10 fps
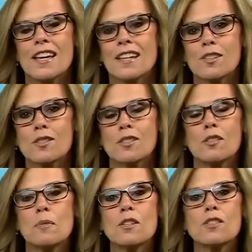It'll
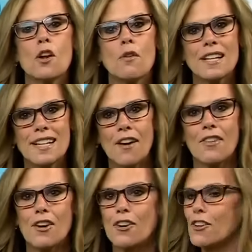still be snowing down
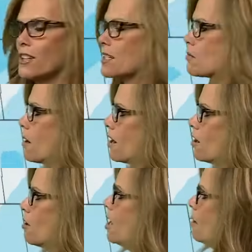there early
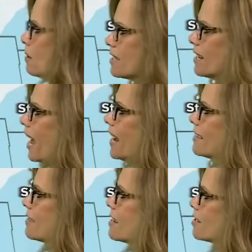tomorrow, but tonight
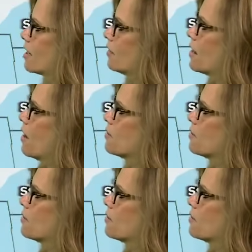things clear out.